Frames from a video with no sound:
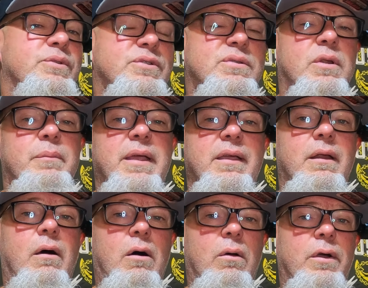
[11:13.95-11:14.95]
which is going to make
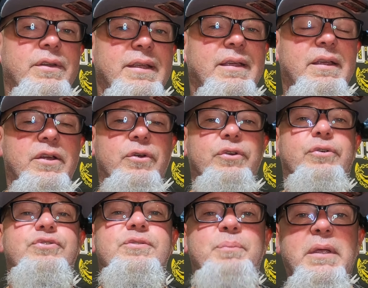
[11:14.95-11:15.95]
it hard to hear
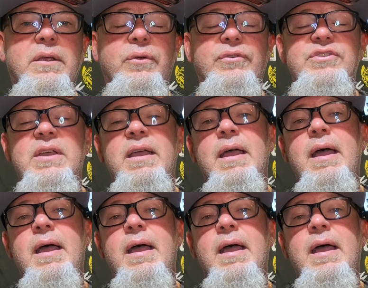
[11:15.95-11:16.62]
your speakers.